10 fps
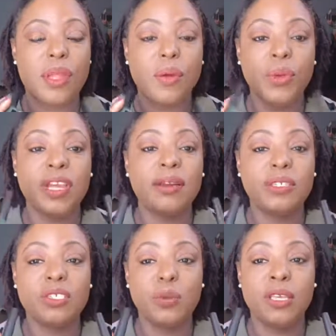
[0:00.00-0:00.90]
we're gonna
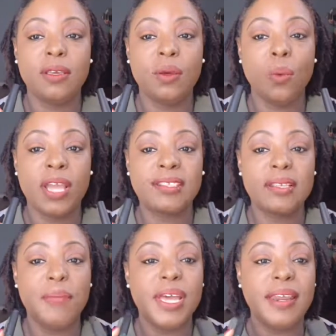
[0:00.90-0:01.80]
just be wasting
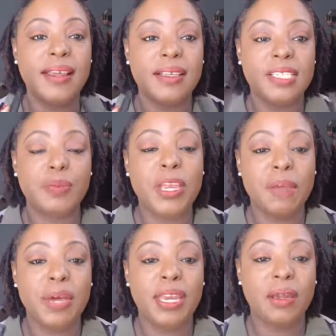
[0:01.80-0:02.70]
money, spending
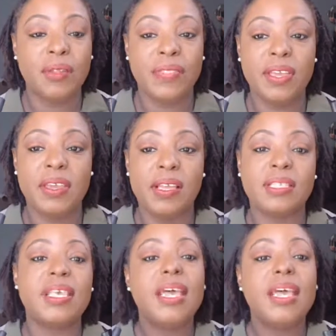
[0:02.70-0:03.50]
money on things